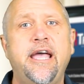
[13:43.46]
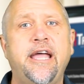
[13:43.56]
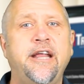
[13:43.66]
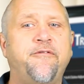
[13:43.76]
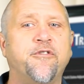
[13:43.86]

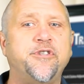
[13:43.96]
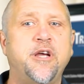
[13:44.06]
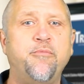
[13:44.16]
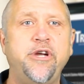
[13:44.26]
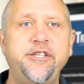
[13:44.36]
And if for
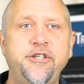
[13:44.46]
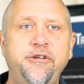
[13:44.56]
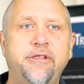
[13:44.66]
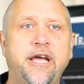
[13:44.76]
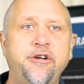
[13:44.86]
some reason
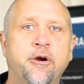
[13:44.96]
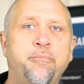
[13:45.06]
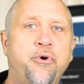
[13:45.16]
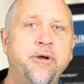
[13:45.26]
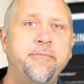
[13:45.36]
you let your
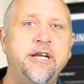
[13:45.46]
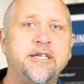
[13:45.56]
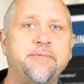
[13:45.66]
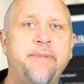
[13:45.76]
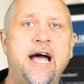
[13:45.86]
appointment
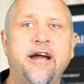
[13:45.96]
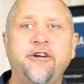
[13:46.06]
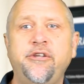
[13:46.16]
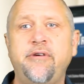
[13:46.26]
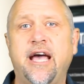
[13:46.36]
expire,
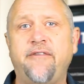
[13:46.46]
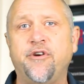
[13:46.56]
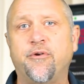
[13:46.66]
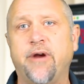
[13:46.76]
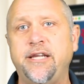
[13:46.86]
you have
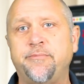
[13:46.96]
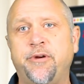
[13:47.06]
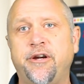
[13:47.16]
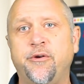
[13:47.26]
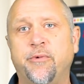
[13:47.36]
a grace
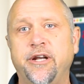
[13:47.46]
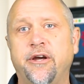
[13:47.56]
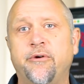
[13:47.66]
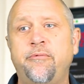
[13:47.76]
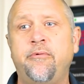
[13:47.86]
period
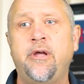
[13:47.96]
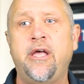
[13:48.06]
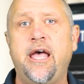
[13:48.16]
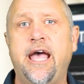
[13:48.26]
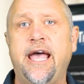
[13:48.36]
window.
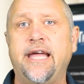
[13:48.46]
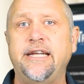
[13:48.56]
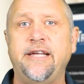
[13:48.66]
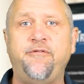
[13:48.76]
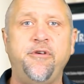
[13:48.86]

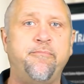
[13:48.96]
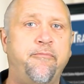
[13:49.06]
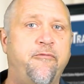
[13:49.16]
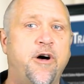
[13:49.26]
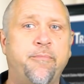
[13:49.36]
And if you
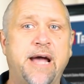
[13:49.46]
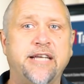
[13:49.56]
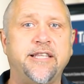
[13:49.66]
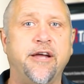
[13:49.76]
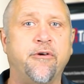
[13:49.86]
fall
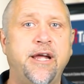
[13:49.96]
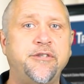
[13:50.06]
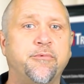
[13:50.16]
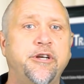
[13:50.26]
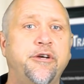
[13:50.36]
past that
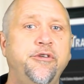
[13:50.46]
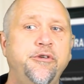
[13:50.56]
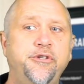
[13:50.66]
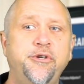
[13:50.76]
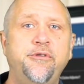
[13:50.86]
grace window,
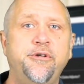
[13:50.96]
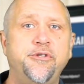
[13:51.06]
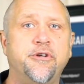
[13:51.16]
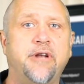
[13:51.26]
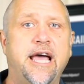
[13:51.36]
you do
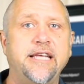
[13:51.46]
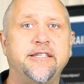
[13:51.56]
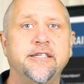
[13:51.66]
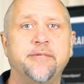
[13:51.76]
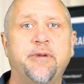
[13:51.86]
lose your
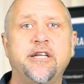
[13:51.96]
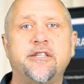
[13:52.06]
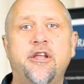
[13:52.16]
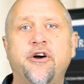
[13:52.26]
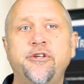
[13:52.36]
license. But
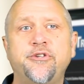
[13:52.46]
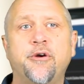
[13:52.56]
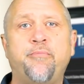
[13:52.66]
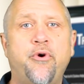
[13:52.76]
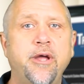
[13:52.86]
as long as
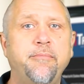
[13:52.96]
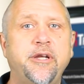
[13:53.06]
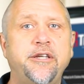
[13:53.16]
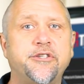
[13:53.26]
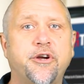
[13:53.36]
your
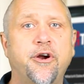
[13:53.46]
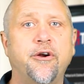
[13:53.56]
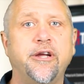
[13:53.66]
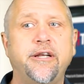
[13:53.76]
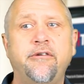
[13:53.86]
appointment is
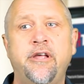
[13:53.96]
current,